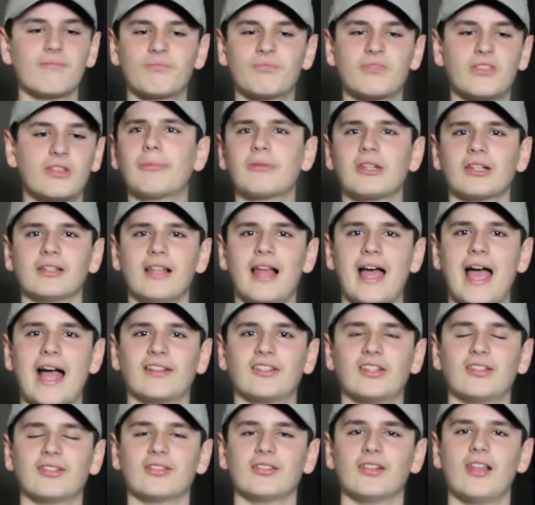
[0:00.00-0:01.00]
Captain
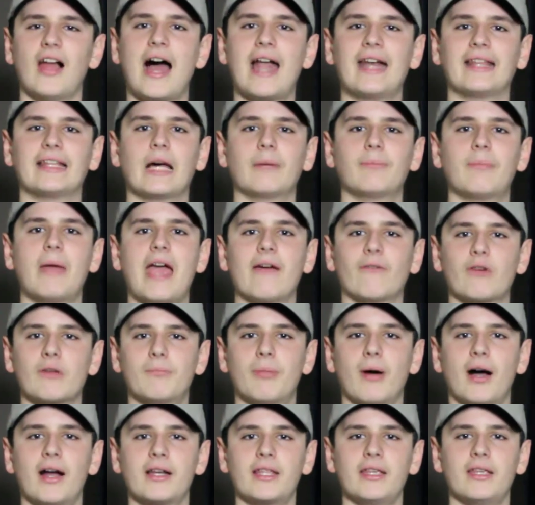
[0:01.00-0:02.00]
Lance is lining up
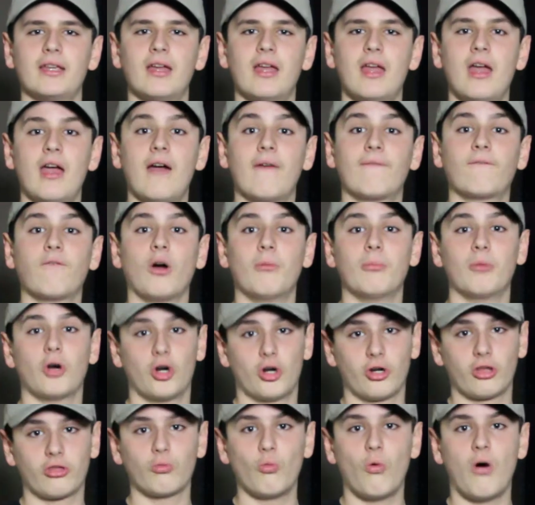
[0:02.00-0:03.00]
everybody from
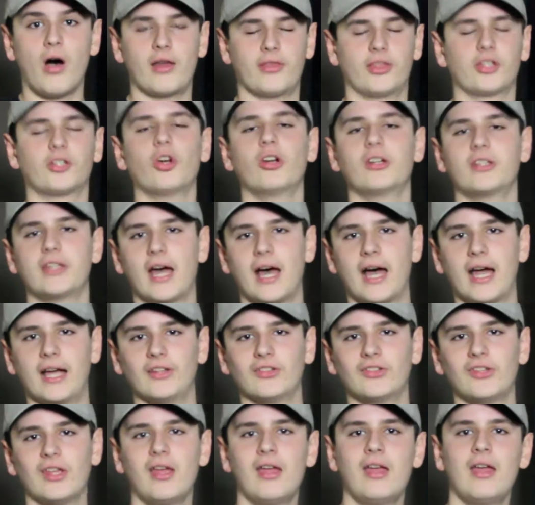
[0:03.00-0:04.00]
Earth 1, the good
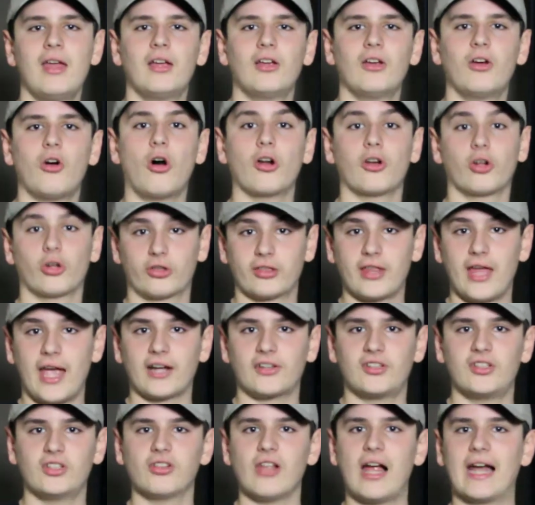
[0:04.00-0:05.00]
guys, on Earth
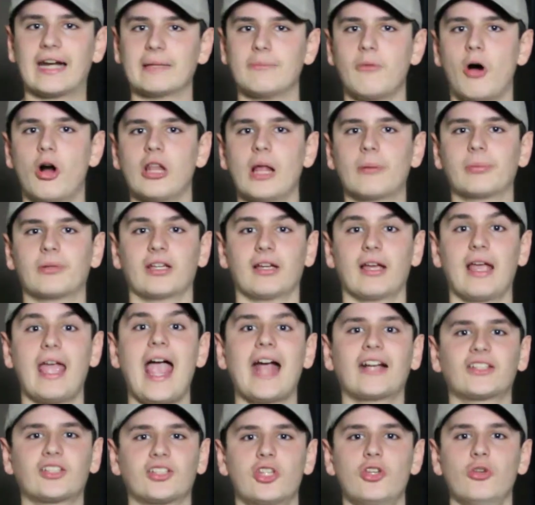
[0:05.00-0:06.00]
X. He's lining them all up to
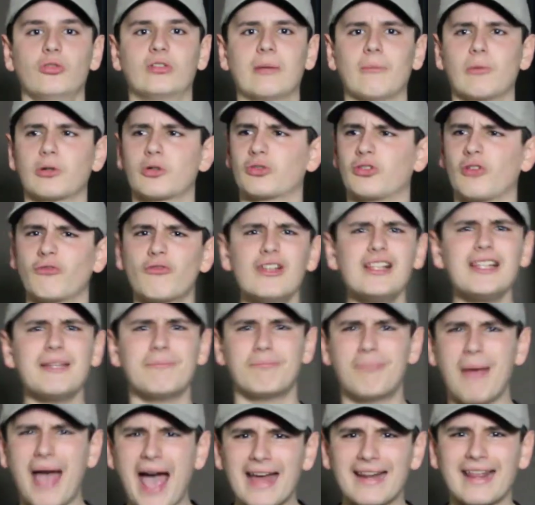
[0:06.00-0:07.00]
execute them, which was a really
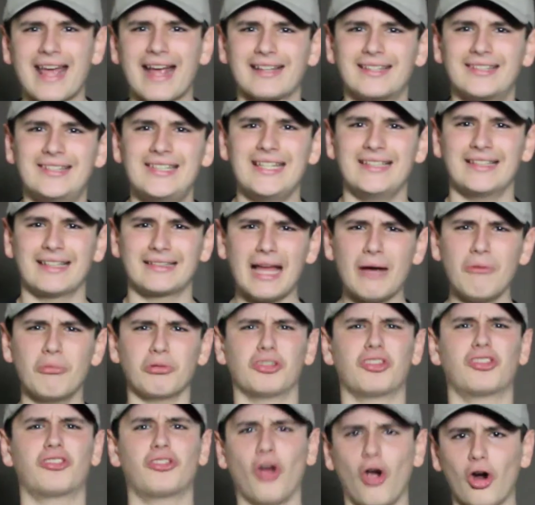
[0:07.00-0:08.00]
badass scene. That was
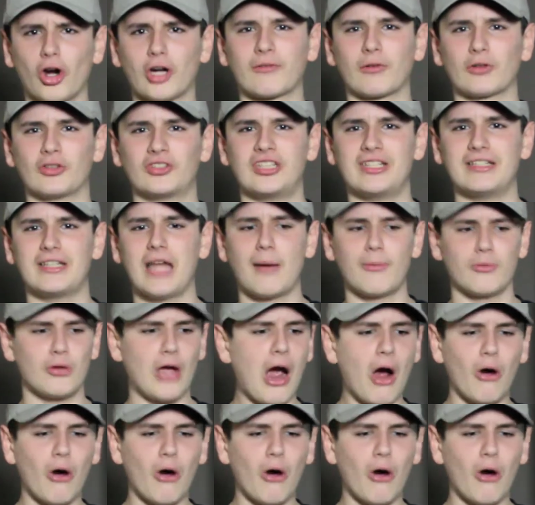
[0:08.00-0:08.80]
dark for CW.